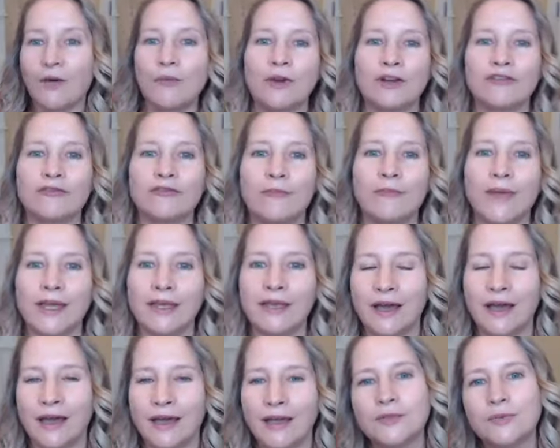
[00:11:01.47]
one of my
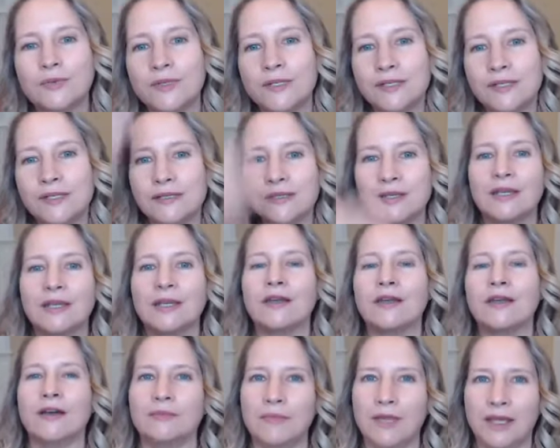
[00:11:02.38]
guides was
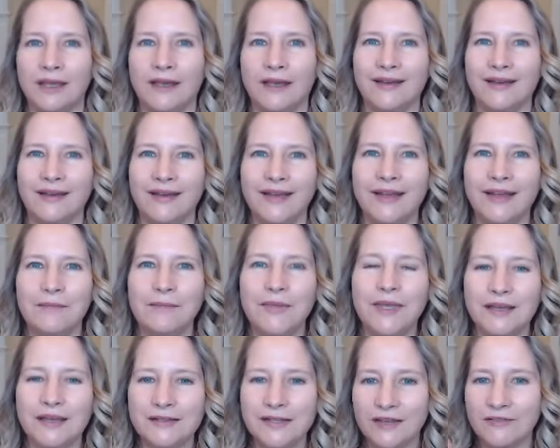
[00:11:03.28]
sitting on me
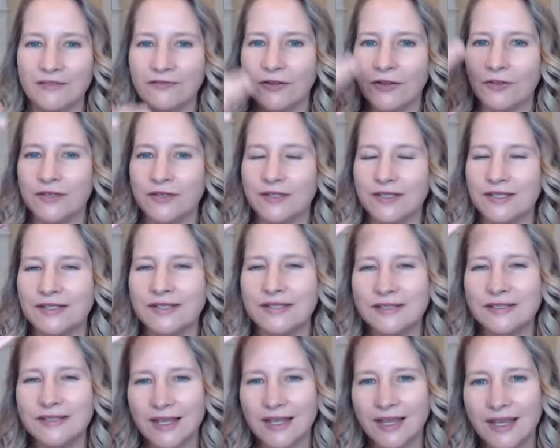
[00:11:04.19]
because I felt this
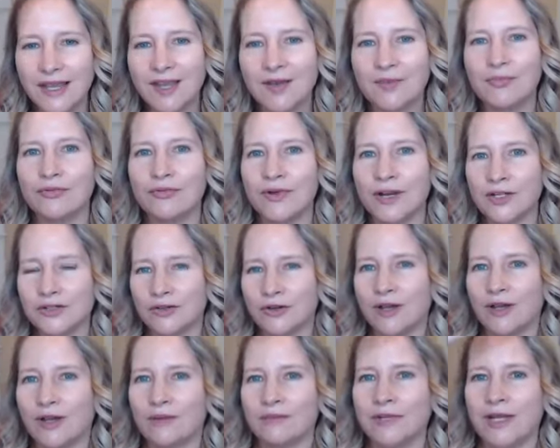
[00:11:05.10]
insane
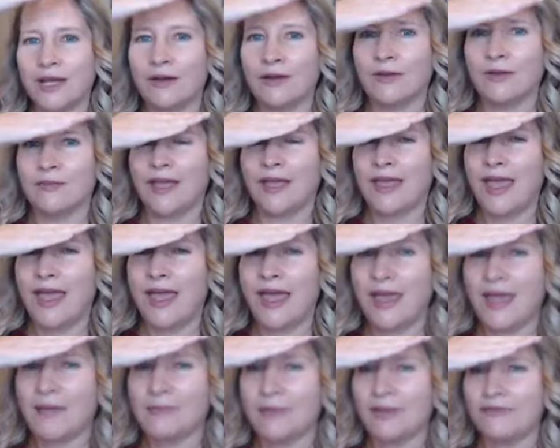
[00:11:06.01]
pressure come down on my
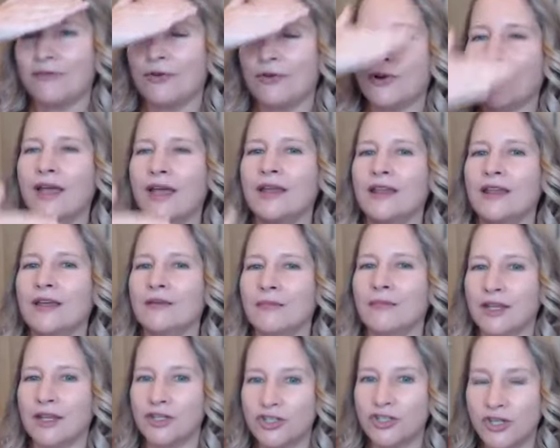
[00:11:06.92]
head, my forehead, and
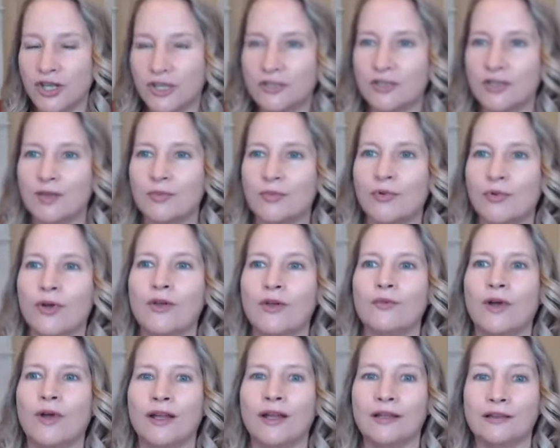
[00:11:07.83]
my chest to the
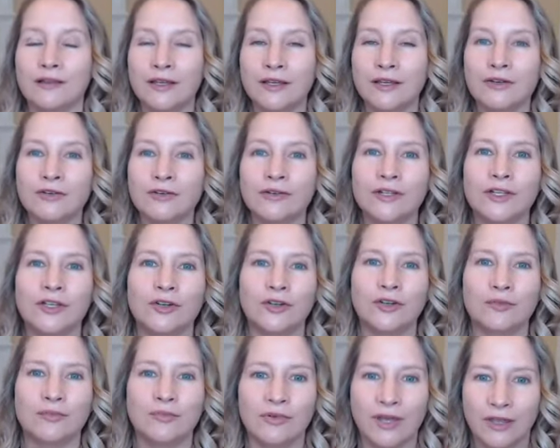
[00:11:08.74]
point where I literally
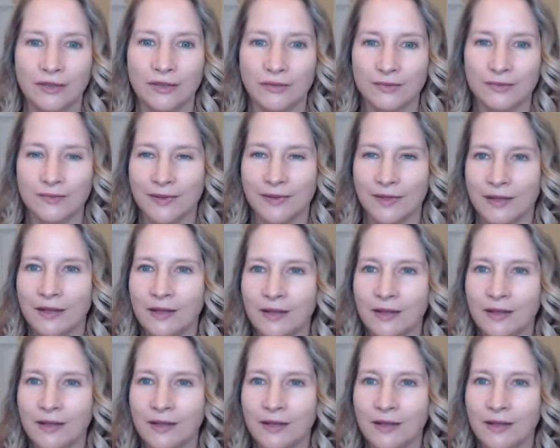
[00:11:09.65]
couldn't breathe. It would be